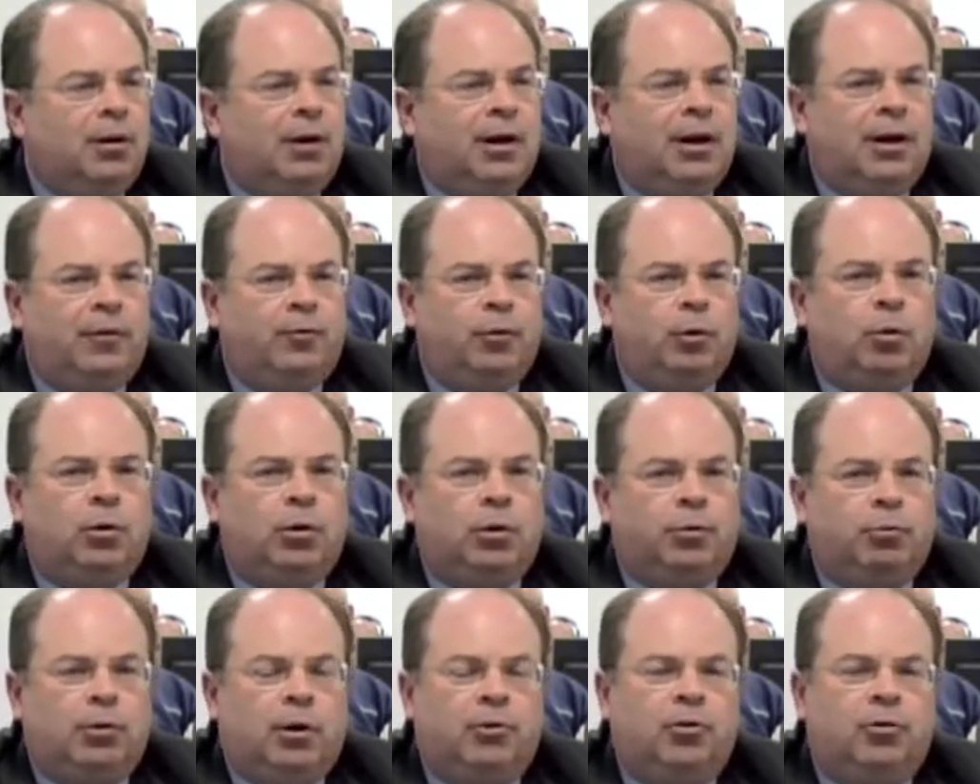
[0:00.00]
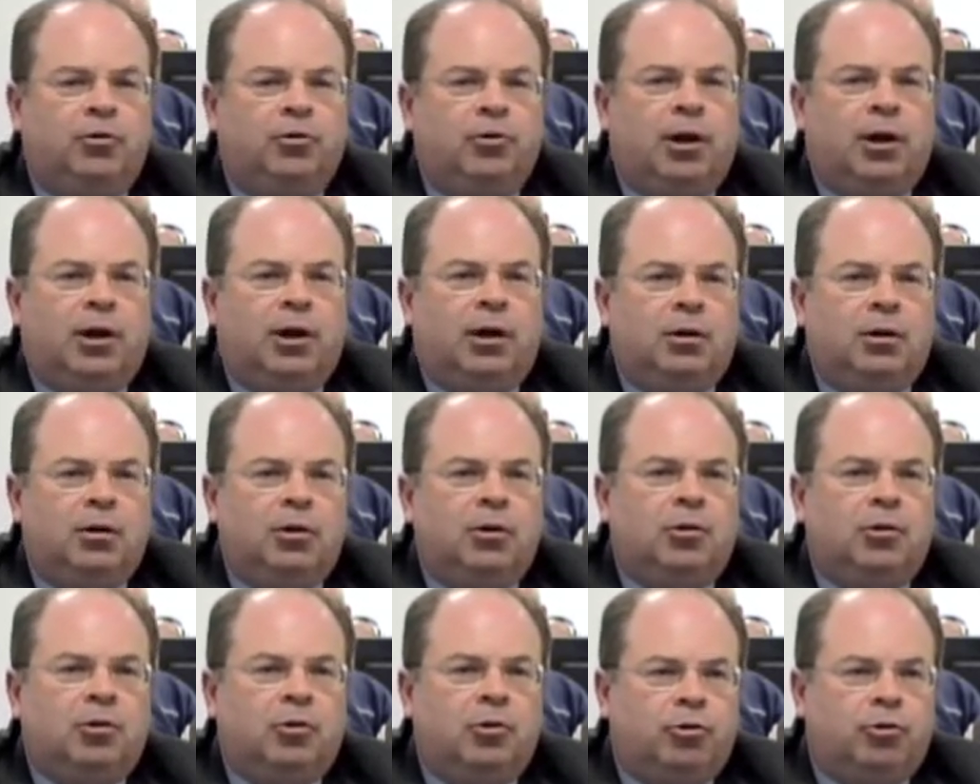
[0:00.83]
Everywhere throughout the state,
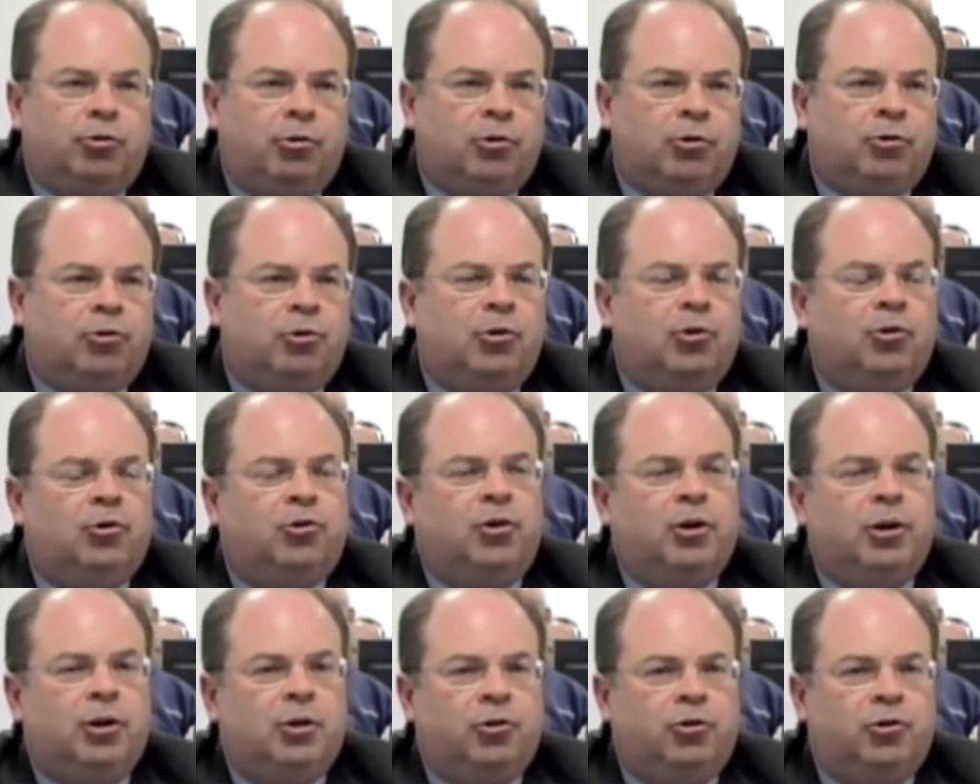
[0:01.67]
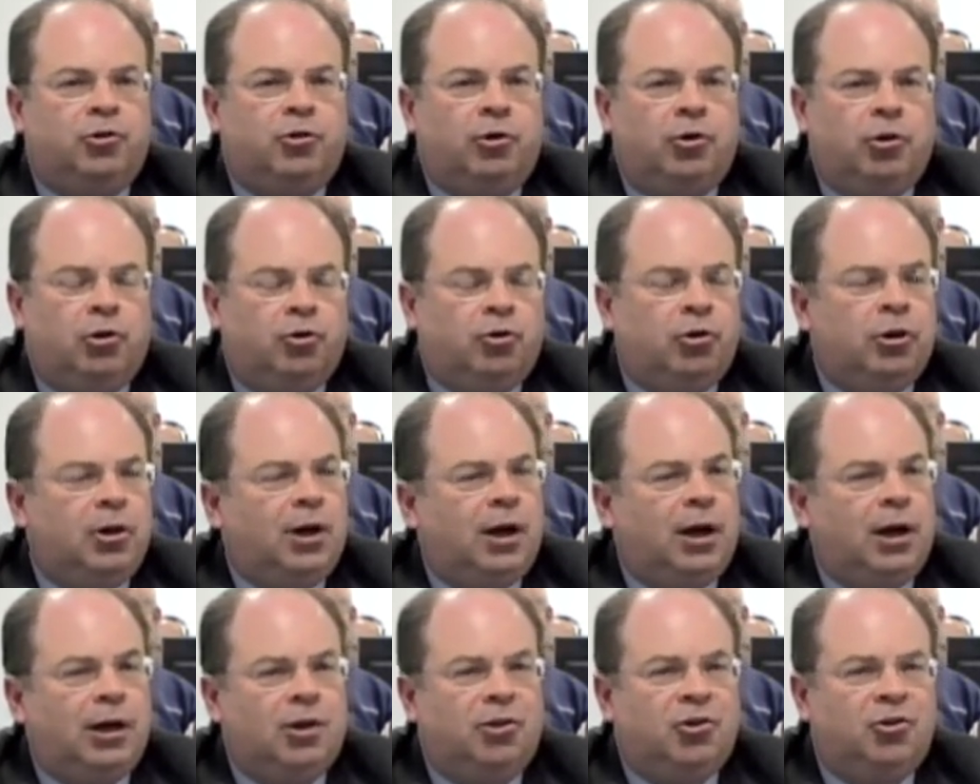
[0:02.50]
construction is seeing a surge,
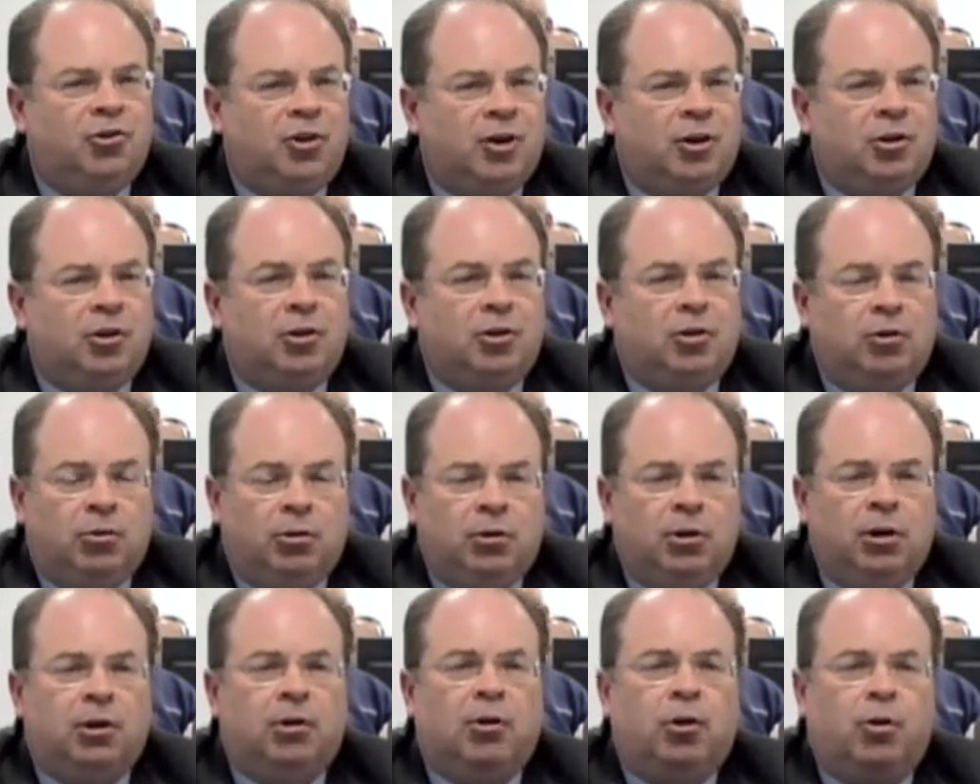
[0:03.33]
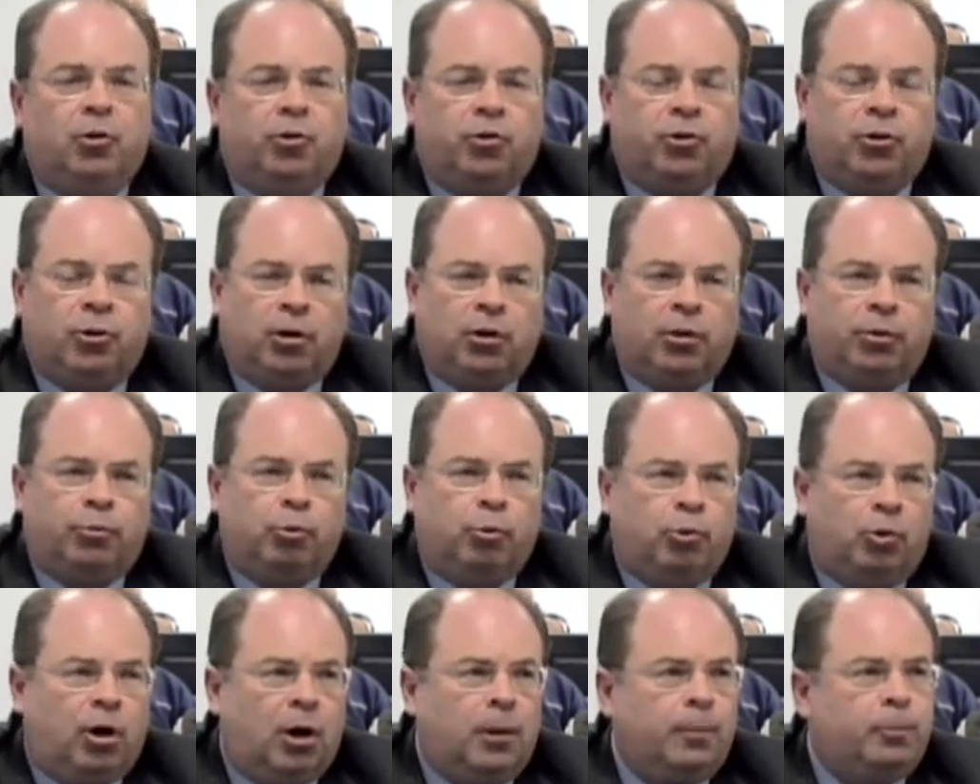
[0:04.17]
and it's cyclical. It goes
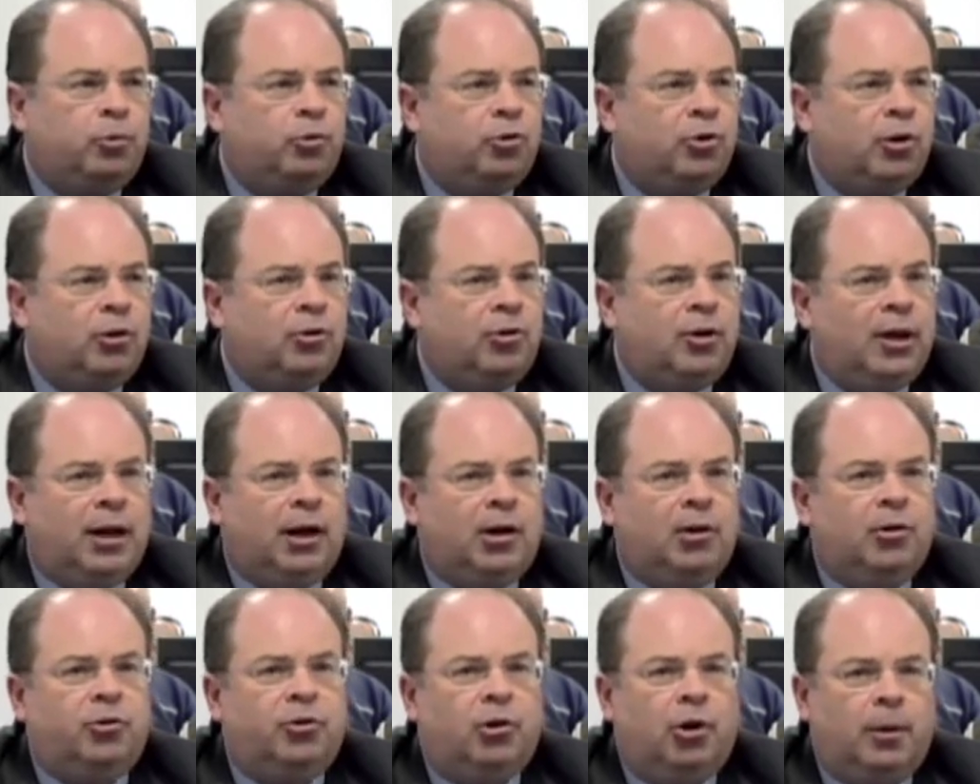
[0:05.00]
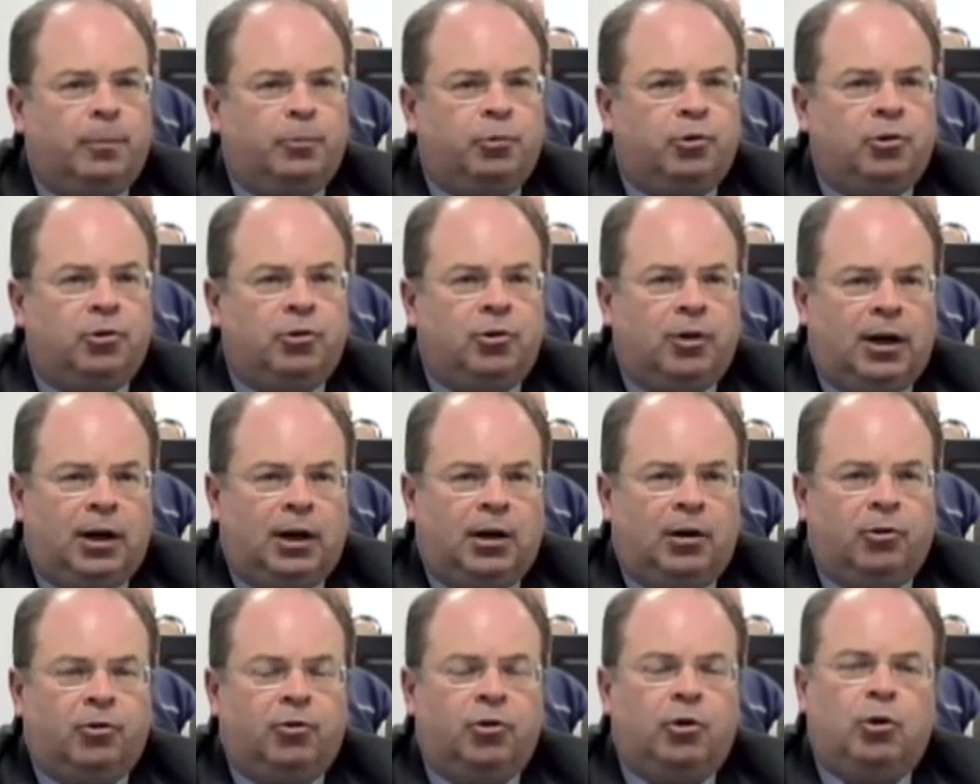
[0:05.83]
through ups and downs
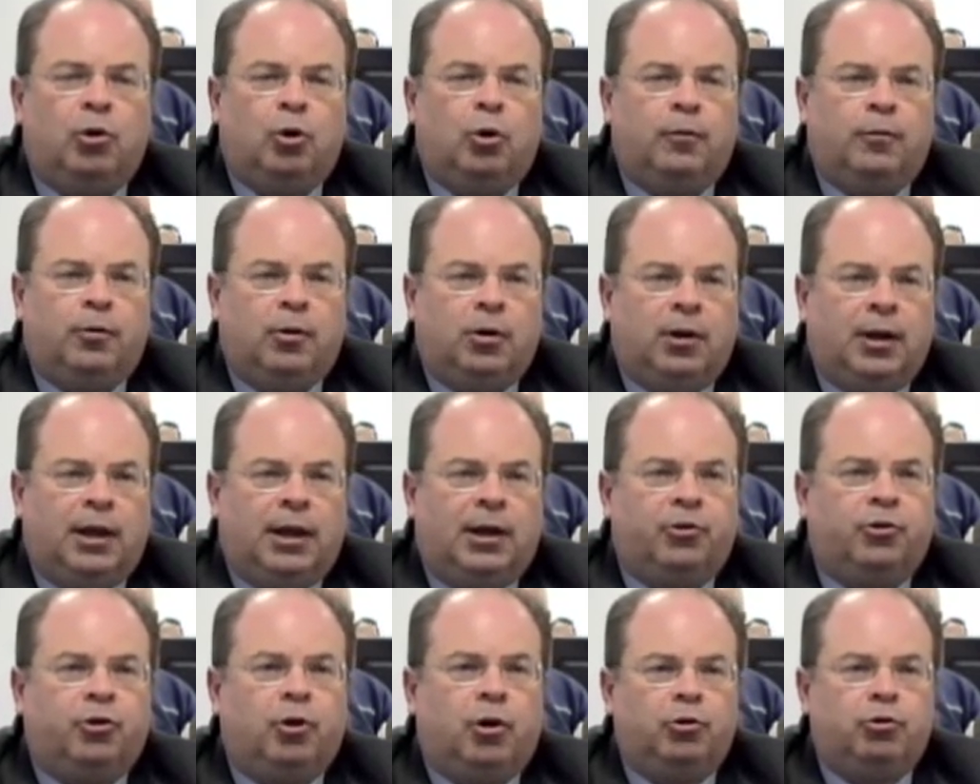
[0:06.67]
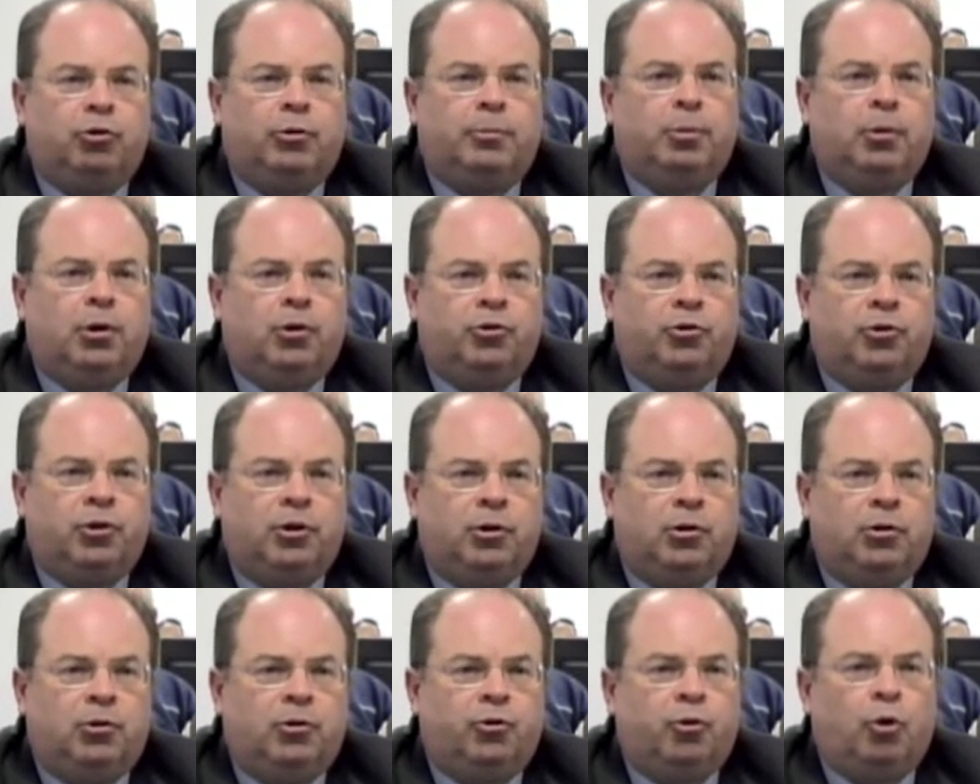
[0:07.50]
over the last 100+
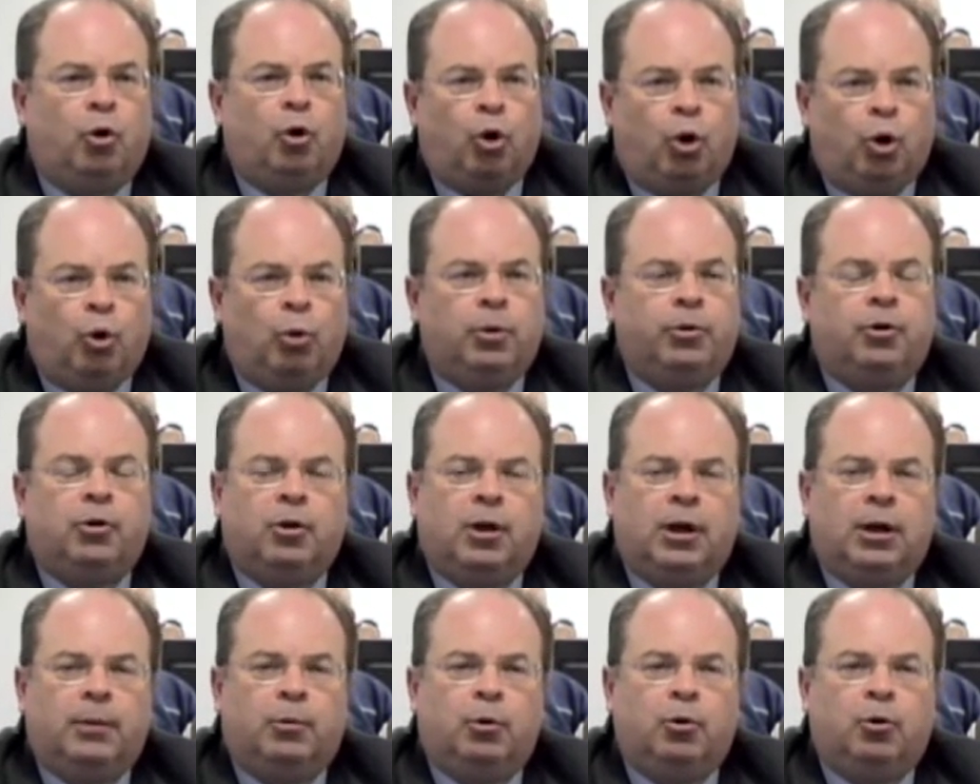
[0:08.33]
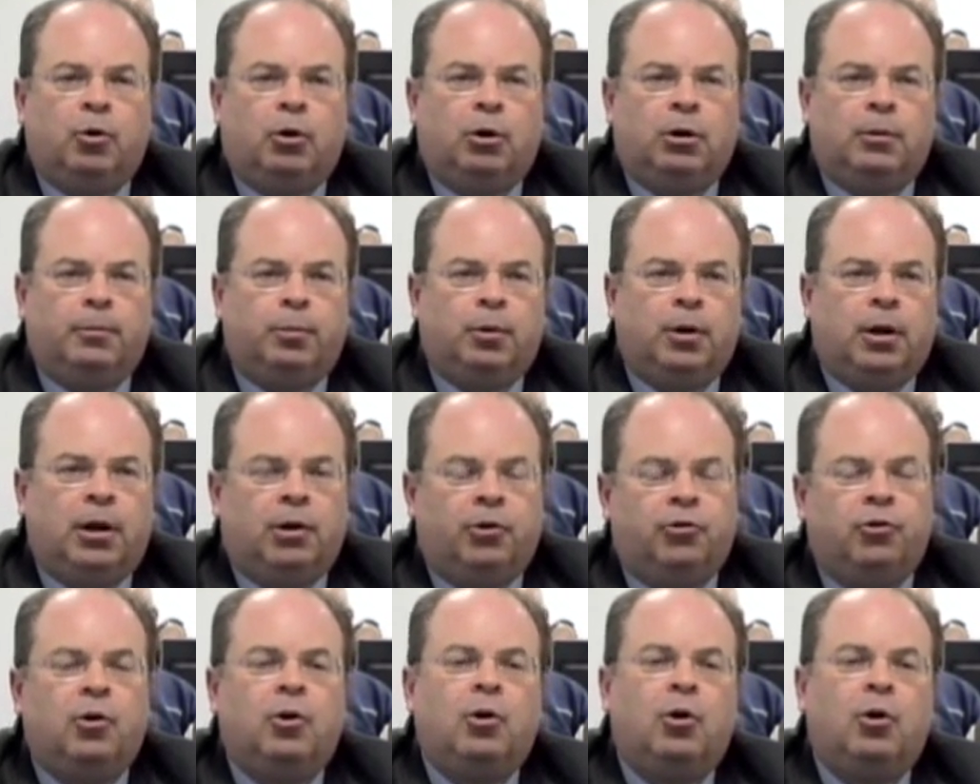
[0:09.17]
years, all with the labor law in place,